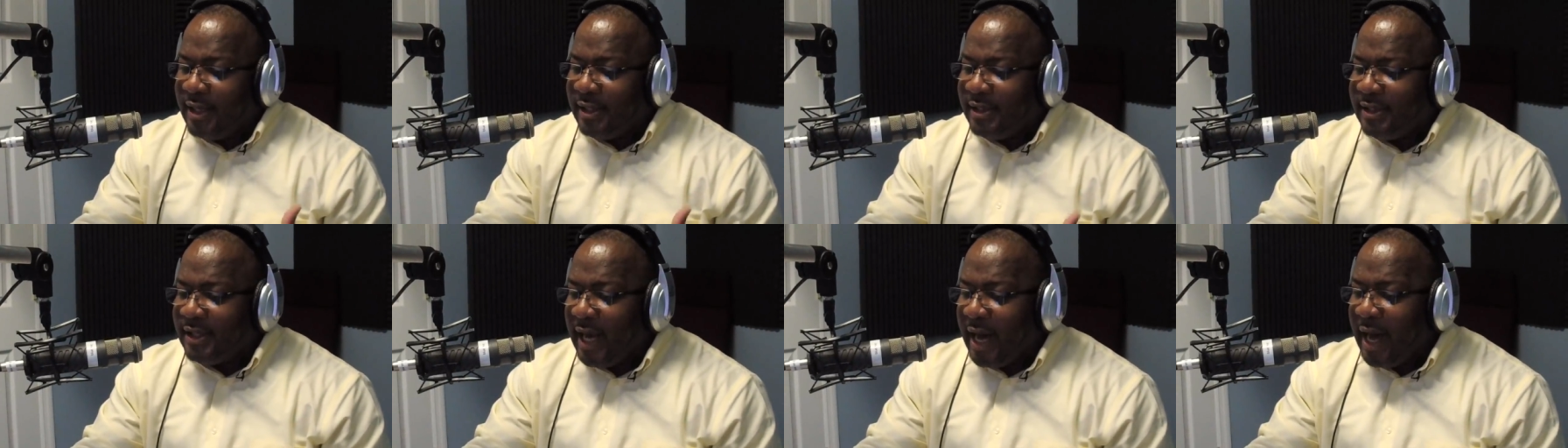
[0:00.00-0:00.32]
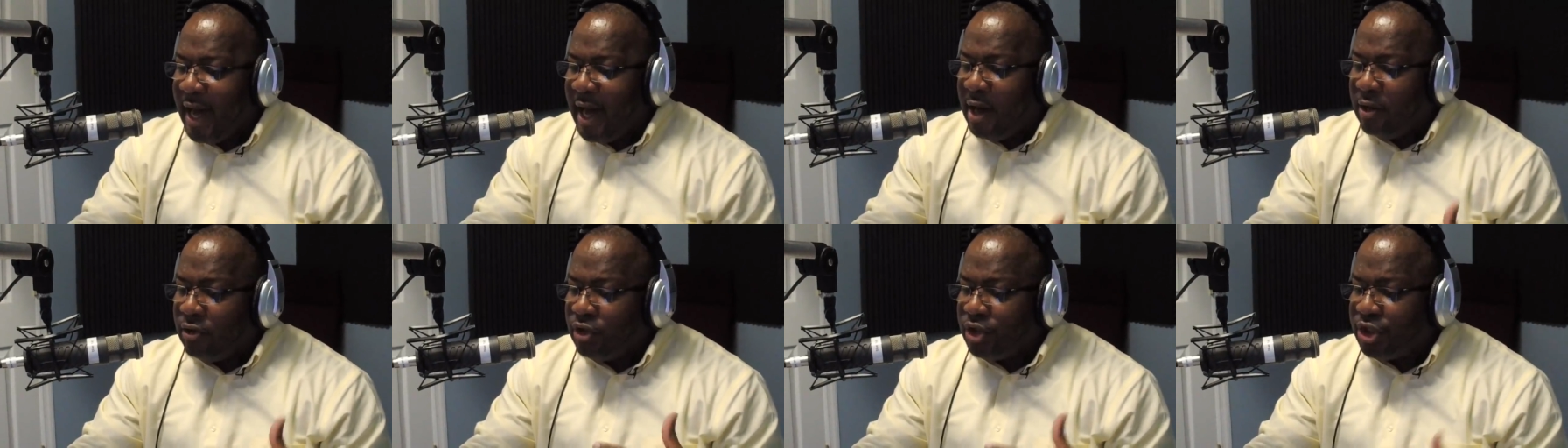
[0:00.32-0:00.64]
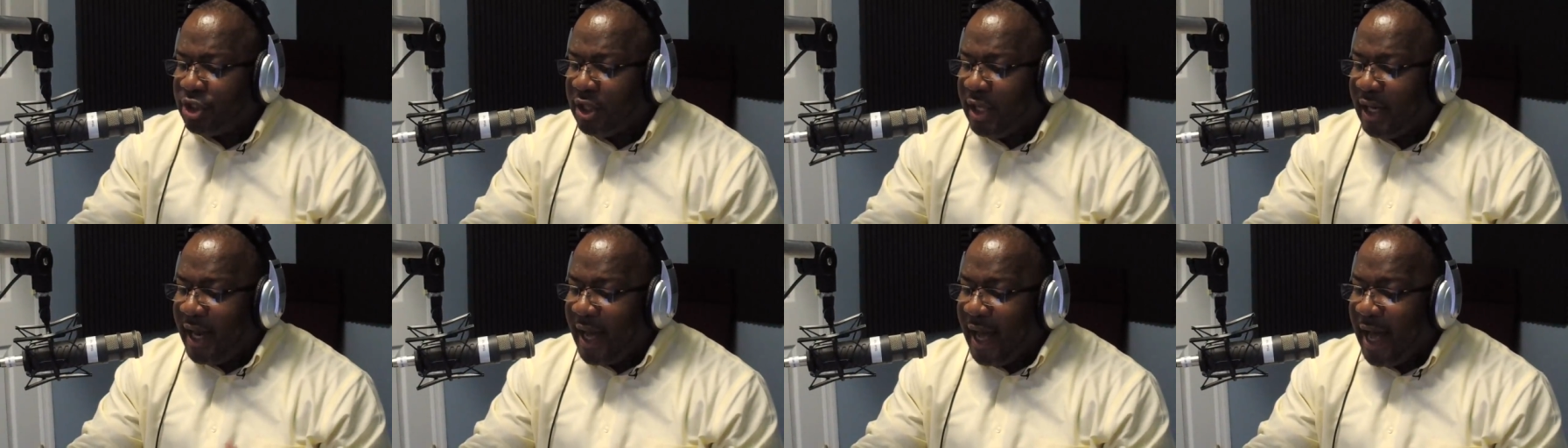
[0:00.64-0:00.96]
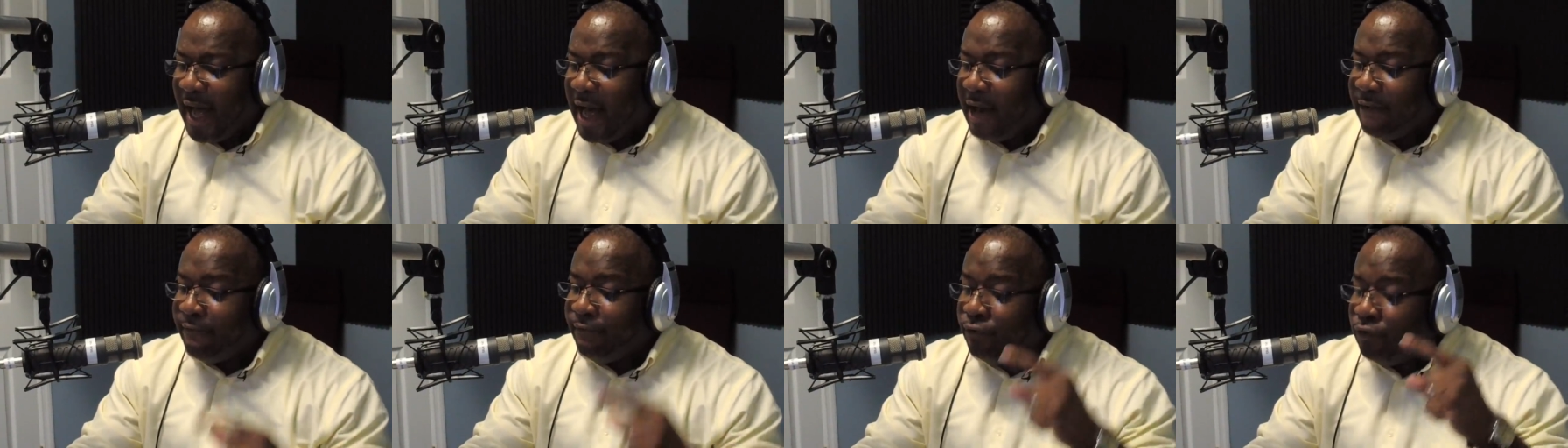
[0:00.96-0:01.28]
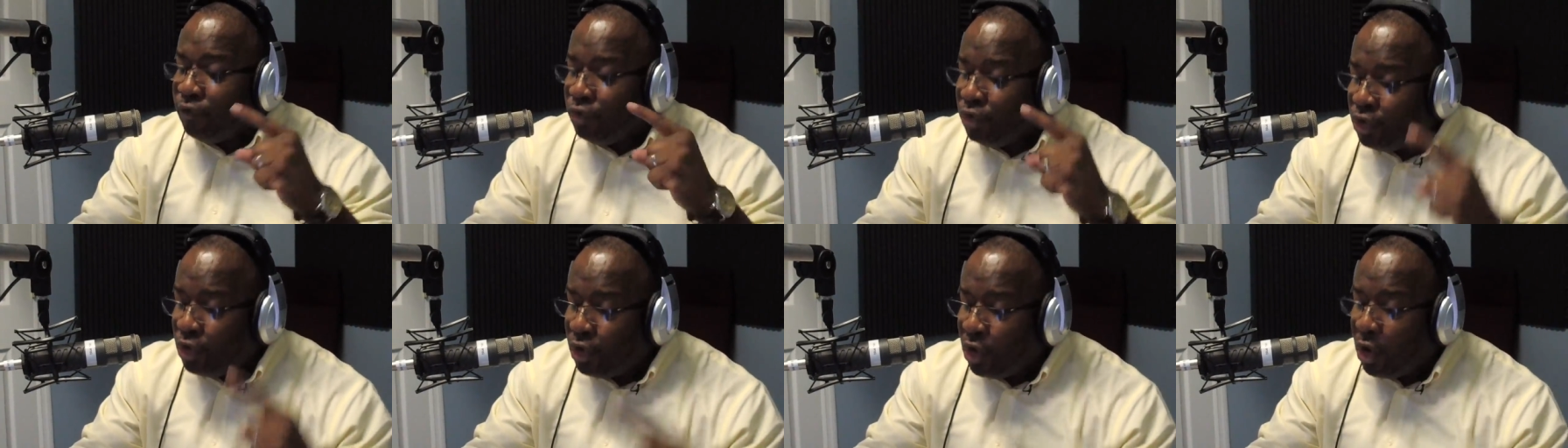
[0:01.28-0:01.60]
Thou shalt have
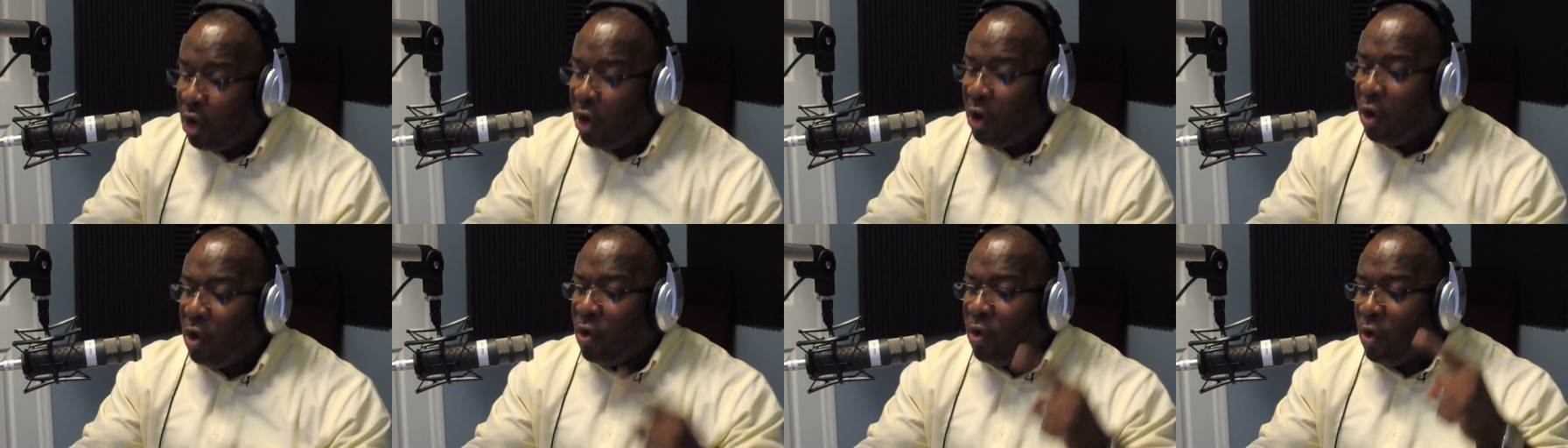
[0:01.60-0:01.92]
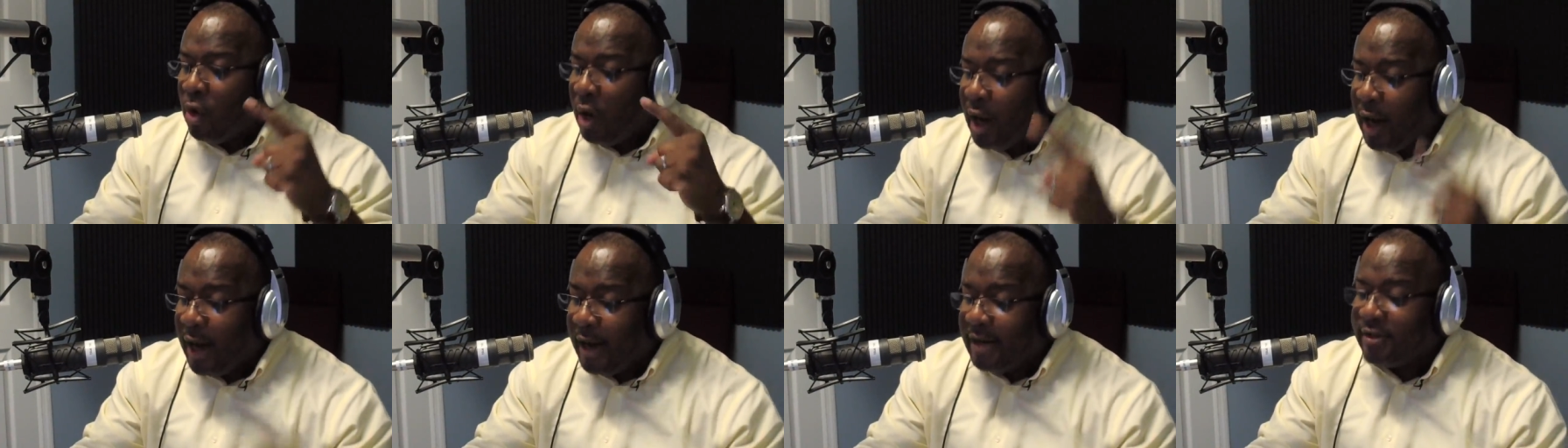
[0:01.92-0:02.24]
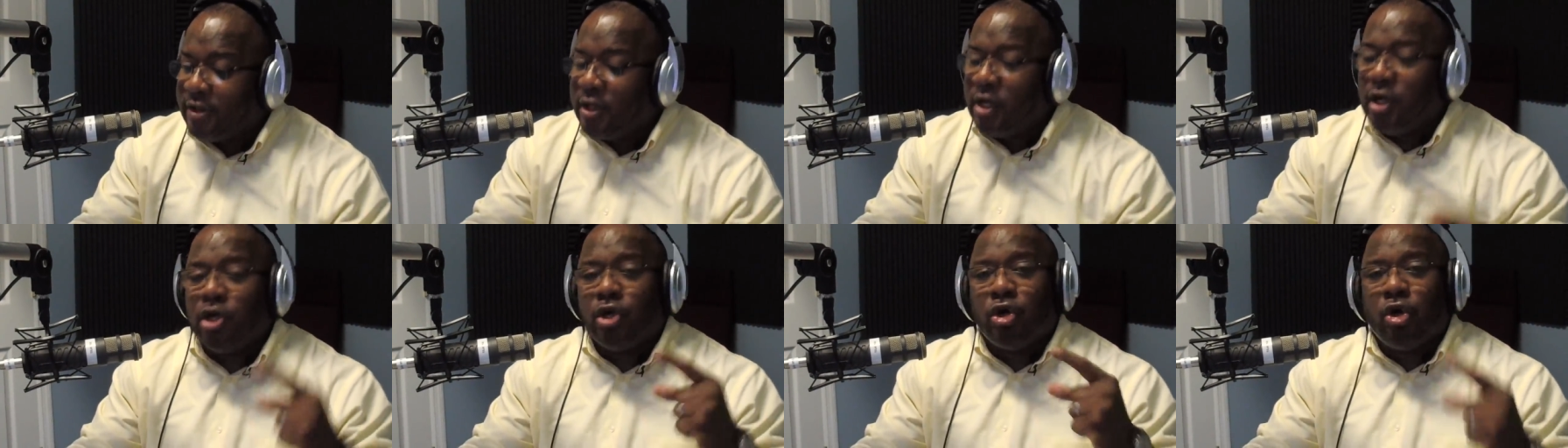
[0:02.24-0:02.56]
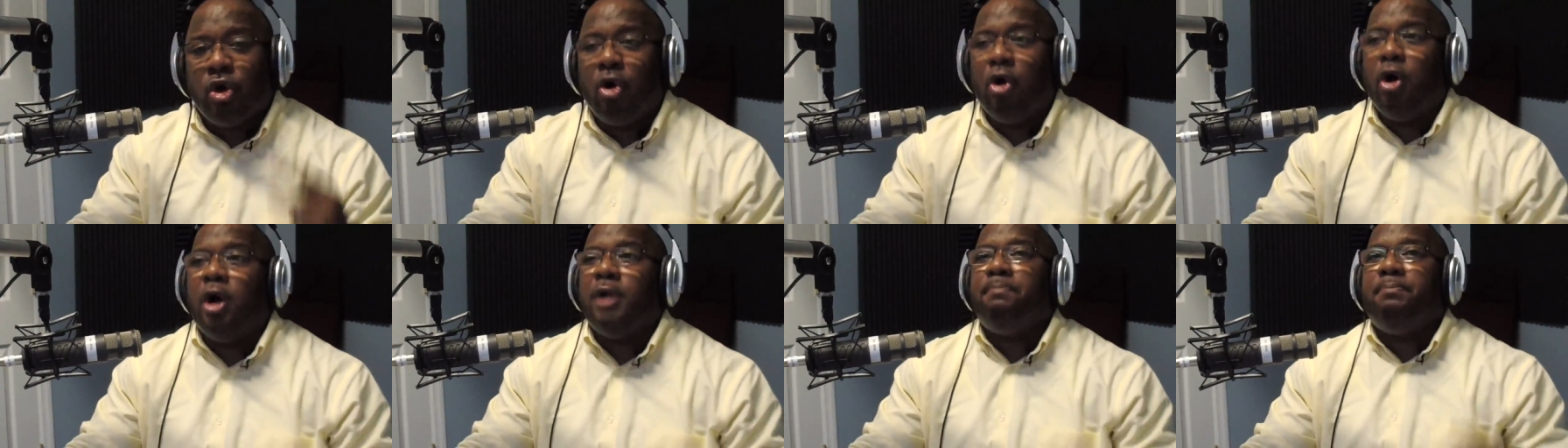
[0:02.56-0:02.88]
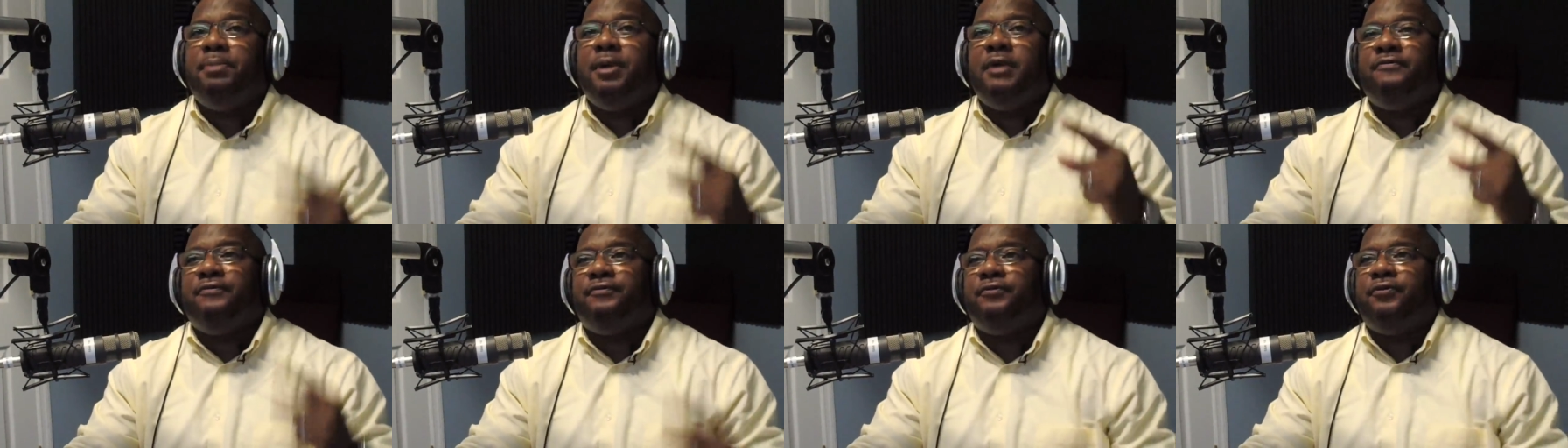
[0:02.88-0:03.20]
no other
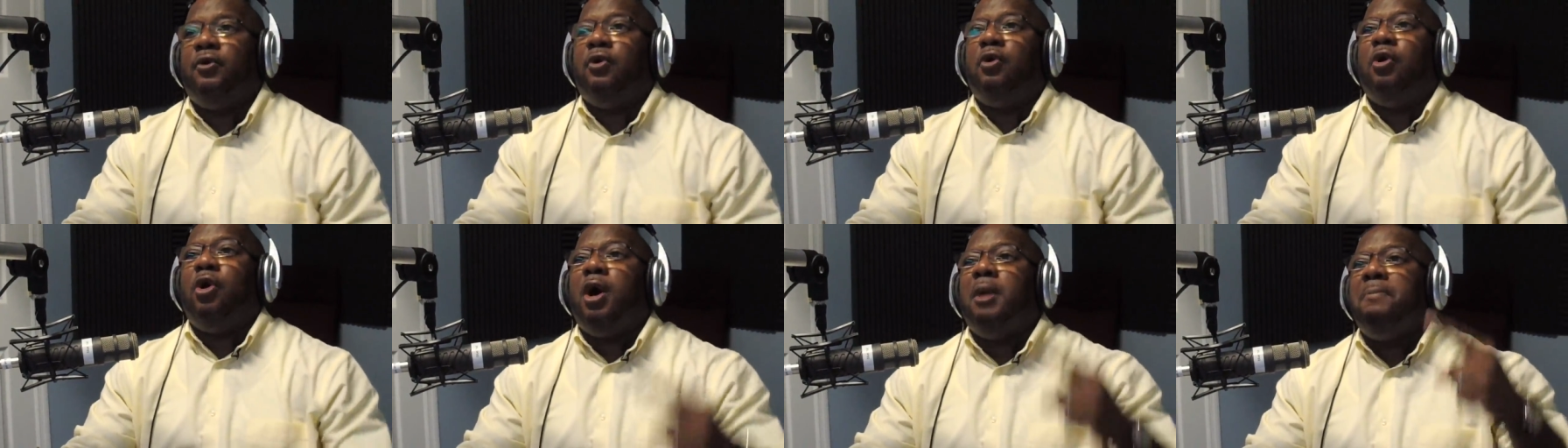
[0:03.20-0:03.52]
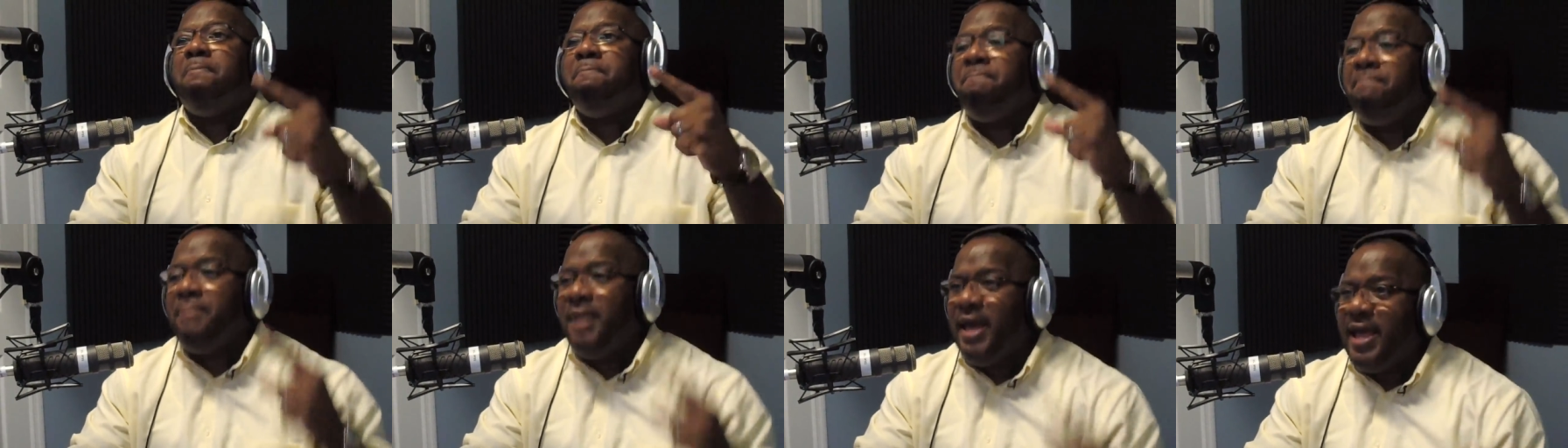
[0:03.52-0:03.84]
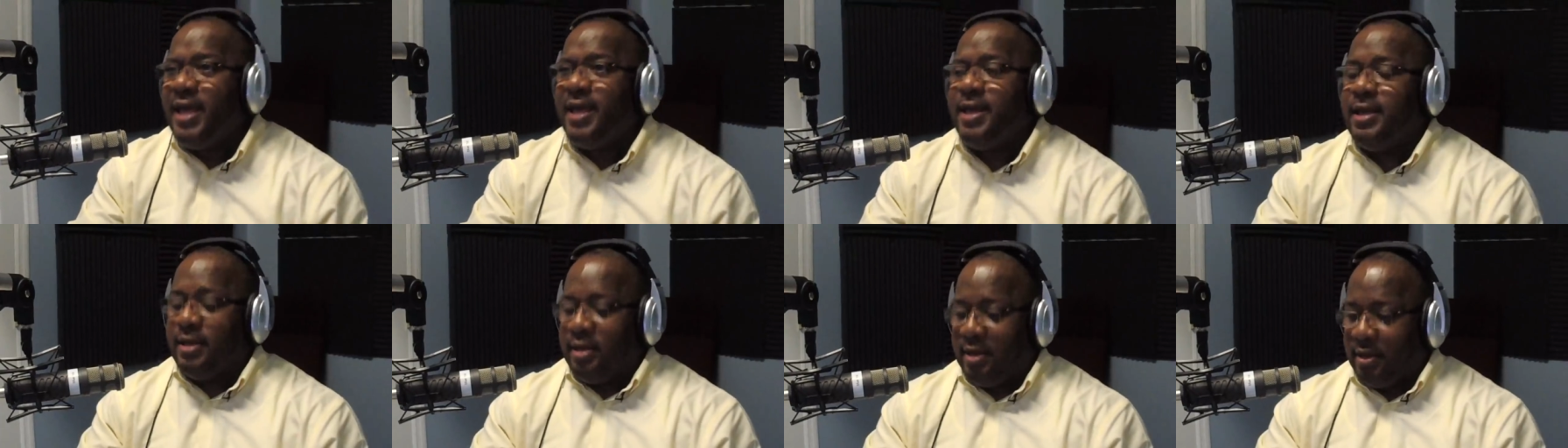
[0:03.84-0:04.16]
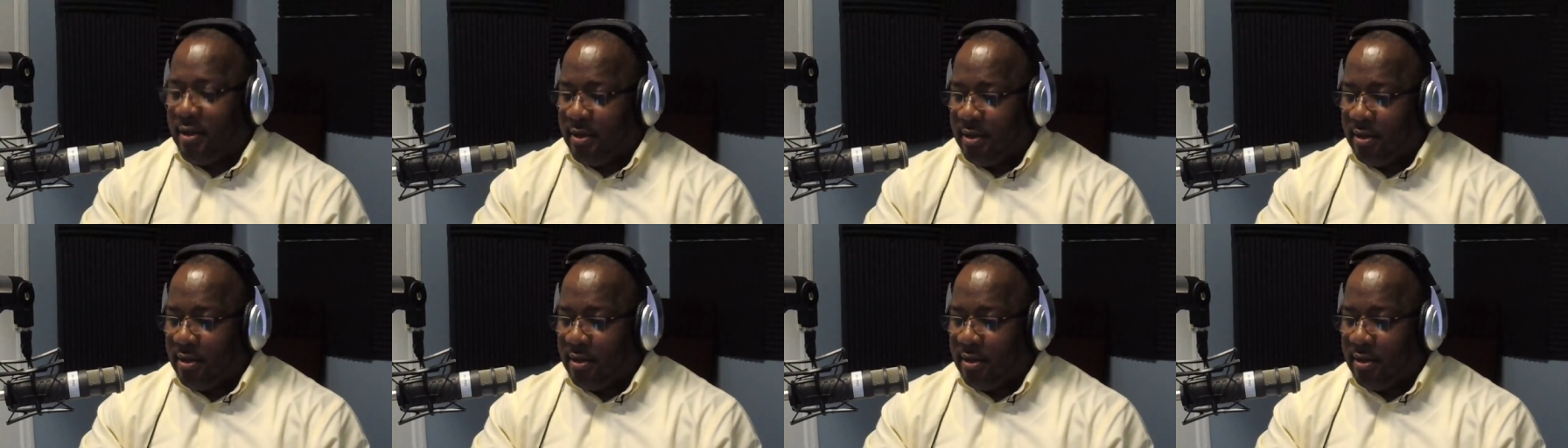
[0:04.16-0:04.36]
God before me.